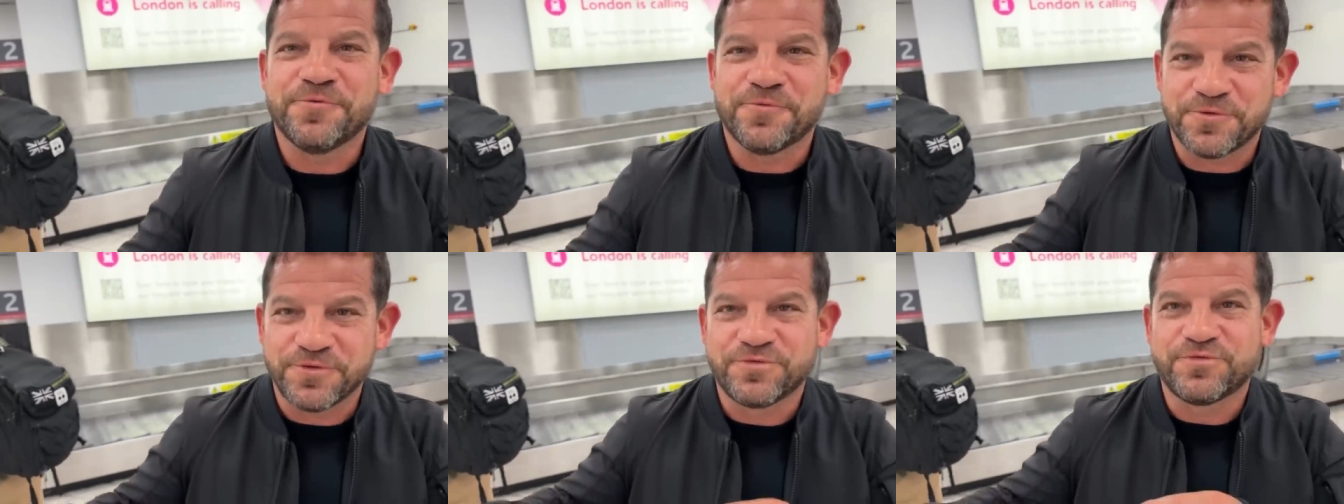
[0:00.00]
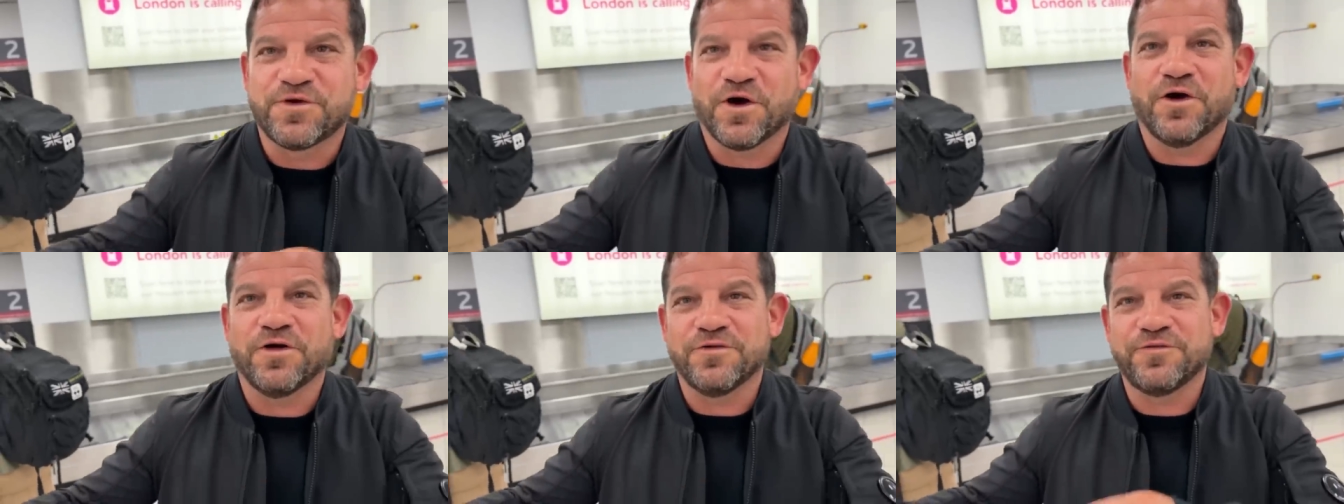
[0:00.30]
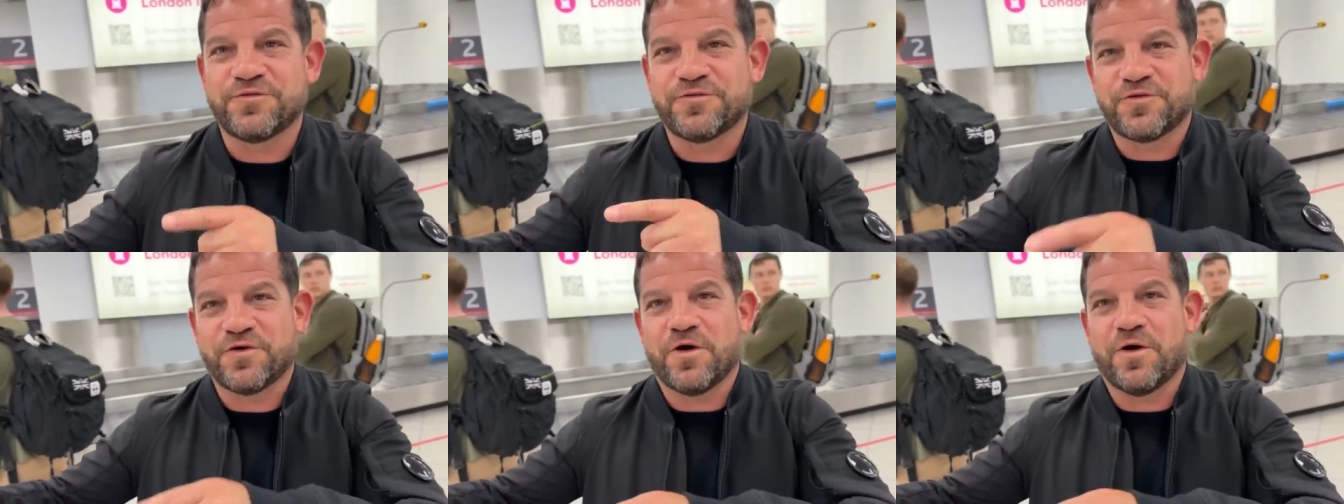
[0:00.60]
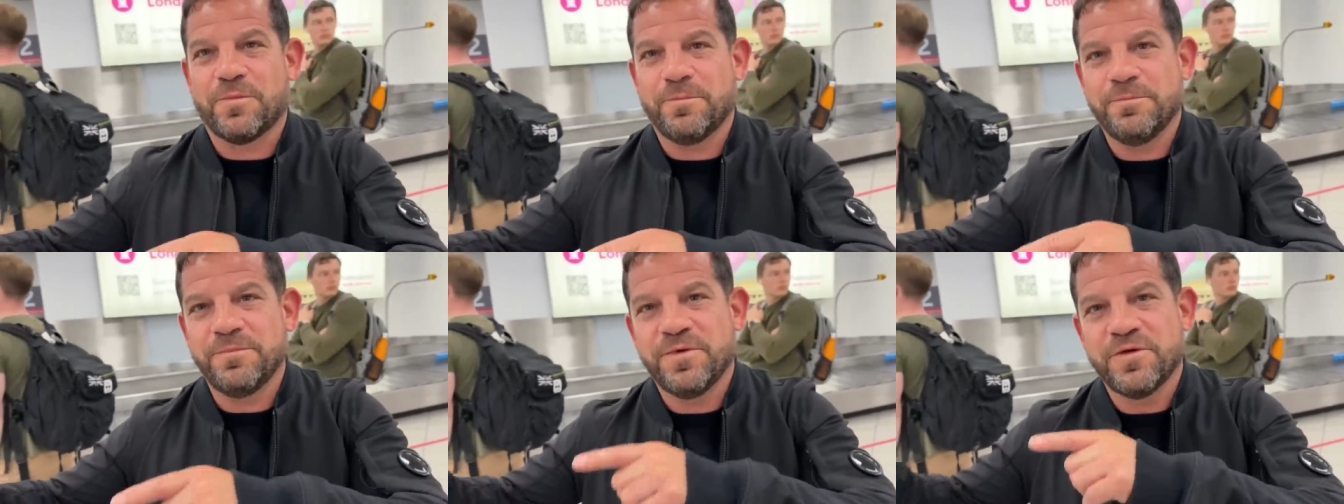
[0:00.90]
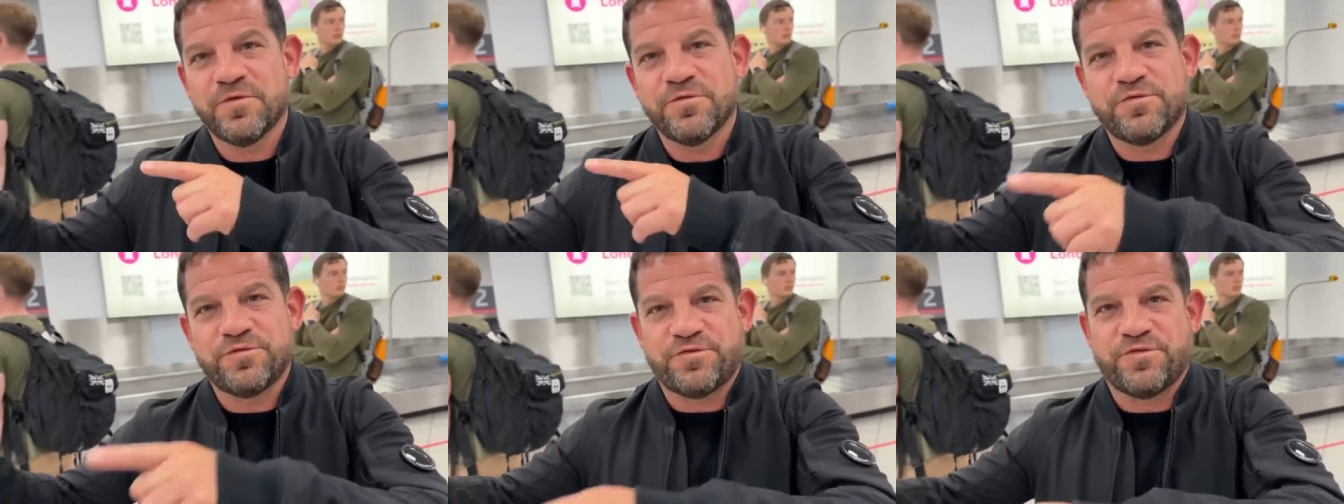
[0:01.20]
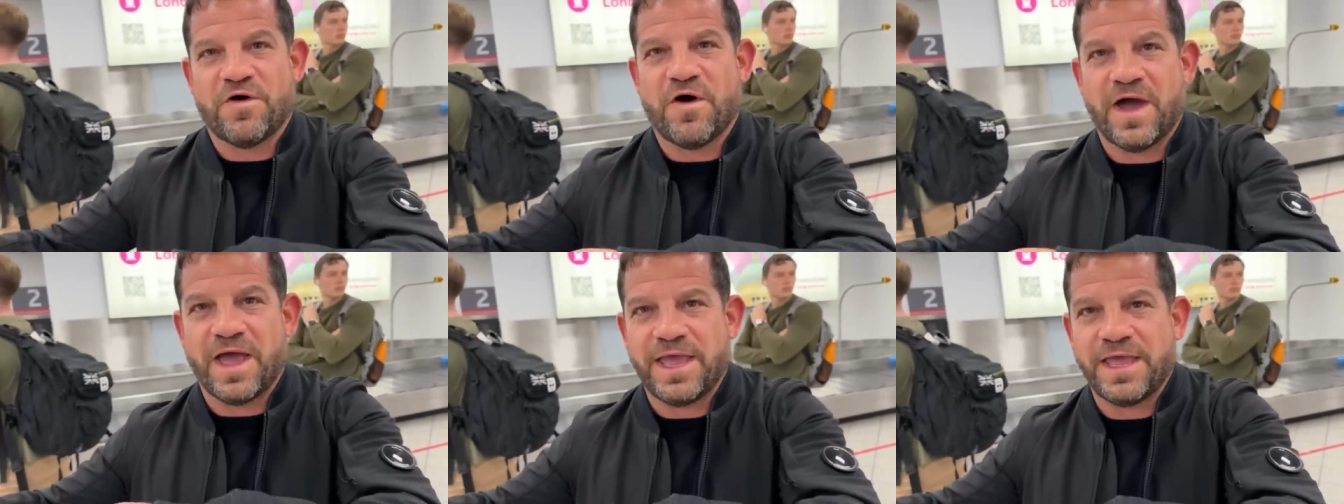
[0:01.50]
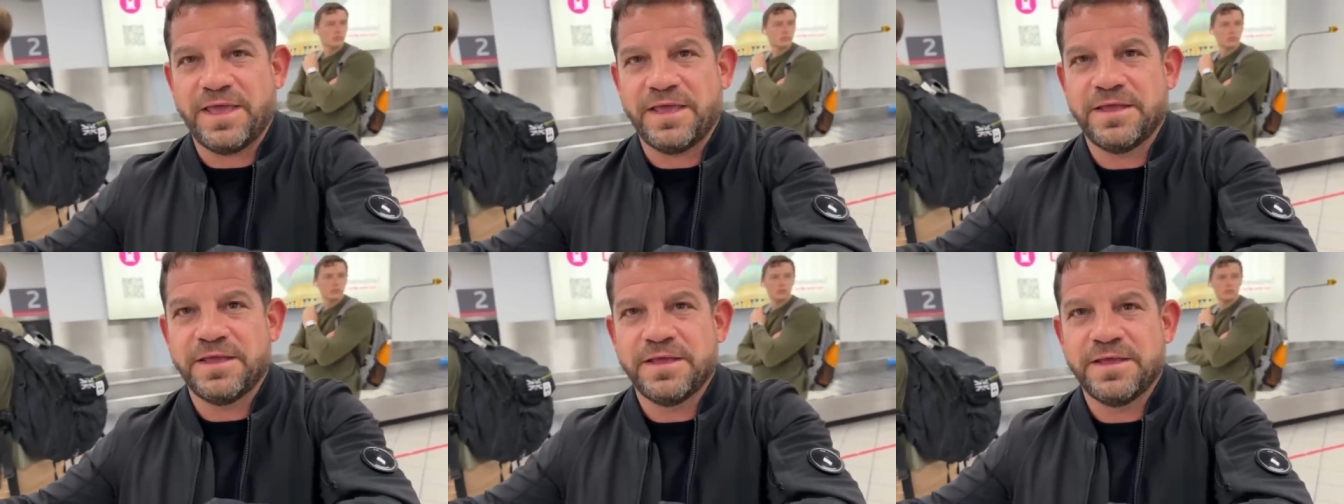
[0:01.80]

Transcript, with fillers: We've gone from fight